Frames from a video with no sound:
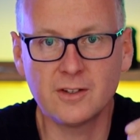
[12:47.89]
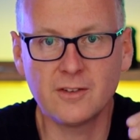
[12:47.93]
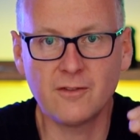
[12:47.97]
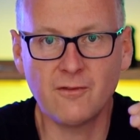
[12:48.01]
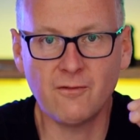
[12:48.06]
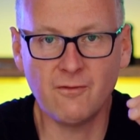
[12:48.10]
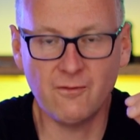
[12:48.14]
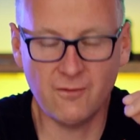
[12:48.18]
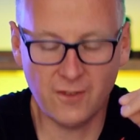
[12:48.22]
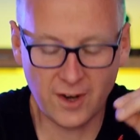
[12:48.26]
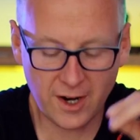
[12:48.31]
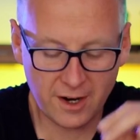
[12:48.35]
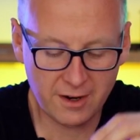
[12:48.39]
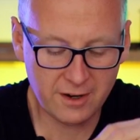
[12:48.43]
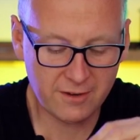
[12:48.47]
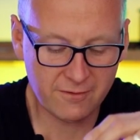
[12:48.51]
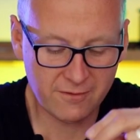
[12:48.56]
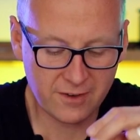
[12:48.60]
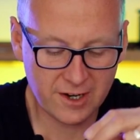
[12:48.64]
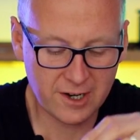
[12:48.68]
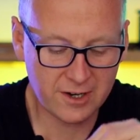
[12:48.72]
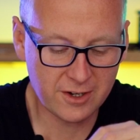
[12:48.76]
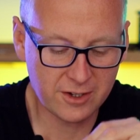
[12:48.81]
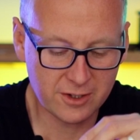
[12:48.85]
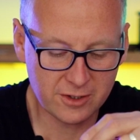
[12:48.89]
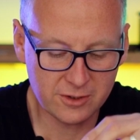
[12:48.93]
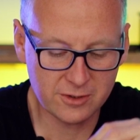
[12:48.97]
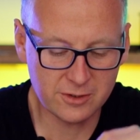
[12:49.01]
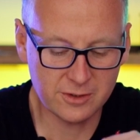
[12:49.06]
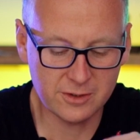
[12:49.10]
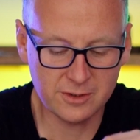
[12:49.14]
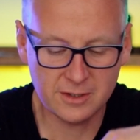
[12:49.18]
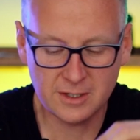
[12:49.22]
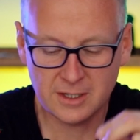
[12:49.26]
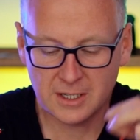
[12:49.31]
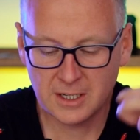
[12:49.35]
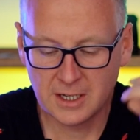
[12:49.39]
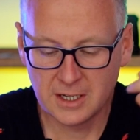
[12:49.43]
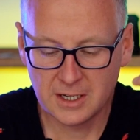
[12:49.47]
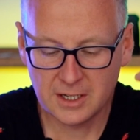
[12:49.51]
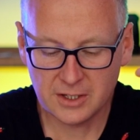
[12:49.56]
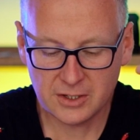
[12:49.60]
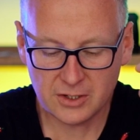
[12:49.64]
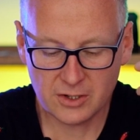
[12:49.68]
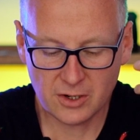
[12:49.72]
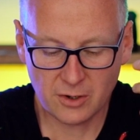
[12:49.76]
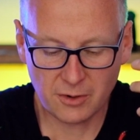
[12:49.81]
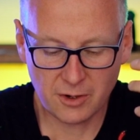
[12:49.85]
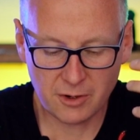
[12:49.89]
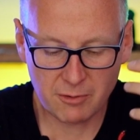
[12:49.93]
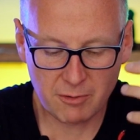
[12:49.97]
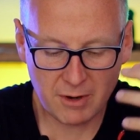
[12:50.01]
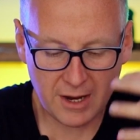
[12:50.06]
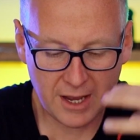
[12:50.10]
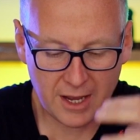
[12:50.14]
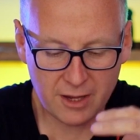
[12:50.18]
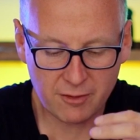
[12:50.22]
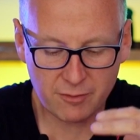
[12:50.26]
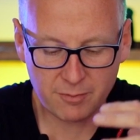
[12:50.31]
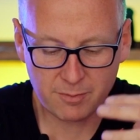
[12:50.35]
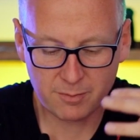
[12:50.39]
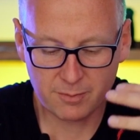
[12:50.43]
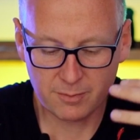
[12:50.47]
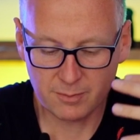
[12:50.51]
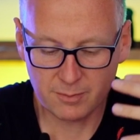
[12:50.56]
very good, array of,